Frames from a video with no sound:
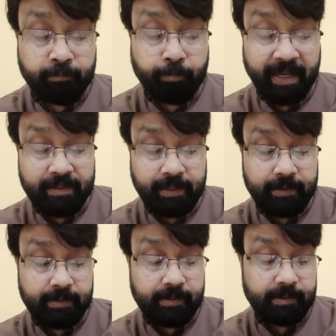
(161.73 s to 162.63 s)

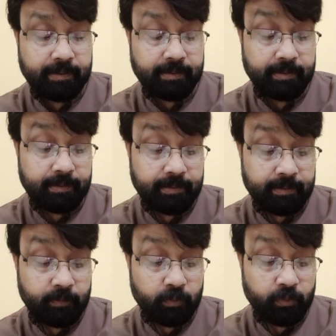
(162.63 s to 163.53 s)
Pisces,
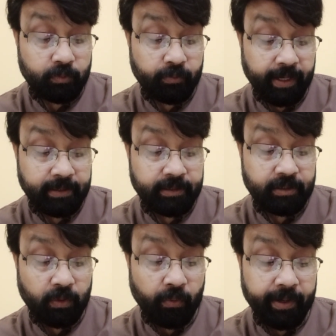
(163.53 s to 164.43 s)
red,
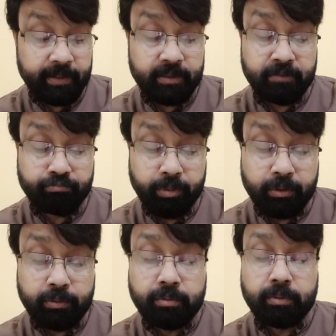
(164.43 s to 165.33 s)
orange and
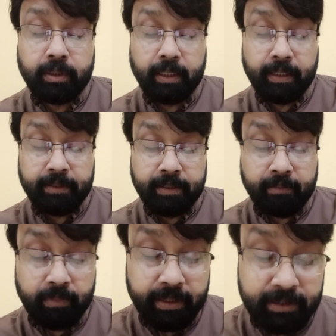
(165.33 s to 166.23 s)
blue, and the
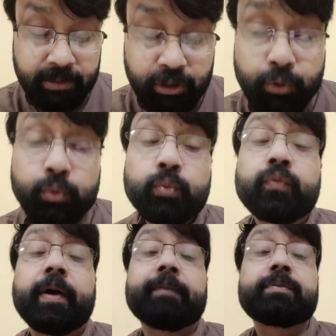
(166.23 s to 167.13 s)
number is
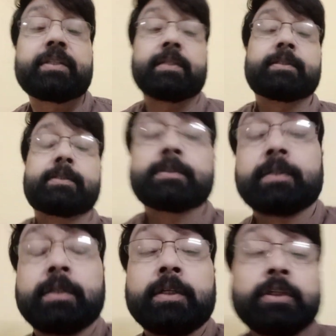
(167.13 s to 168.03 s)
256.
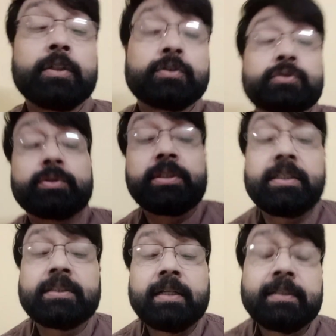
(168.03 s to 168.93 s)
So
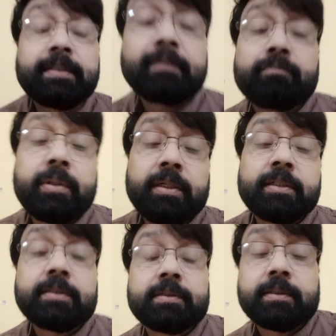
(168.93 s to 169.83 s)
these are the
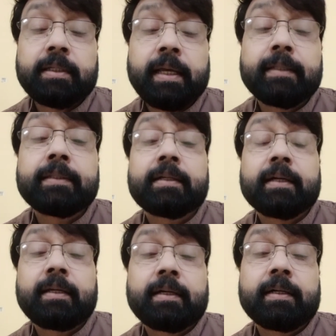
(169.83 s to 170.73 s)
numbers and the
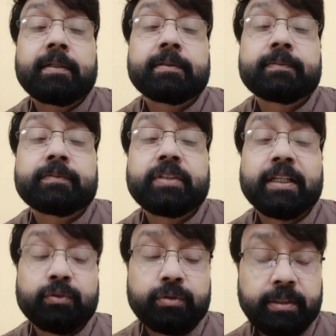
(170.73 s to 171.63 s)
color
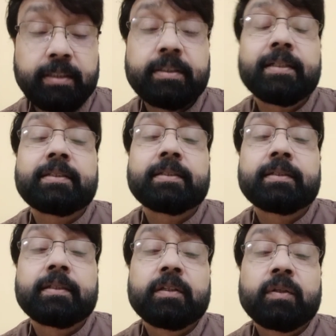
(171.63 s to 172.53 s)
associated
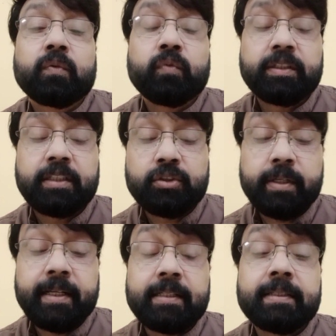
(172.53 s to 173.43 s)
with the
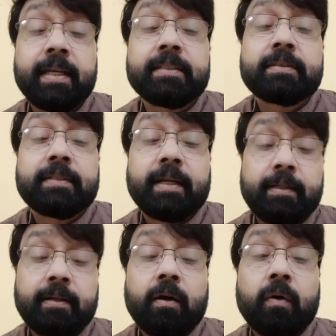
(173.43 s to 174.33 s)
zodiac signs right
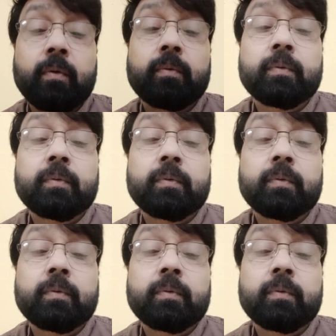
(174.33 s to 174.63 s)
now,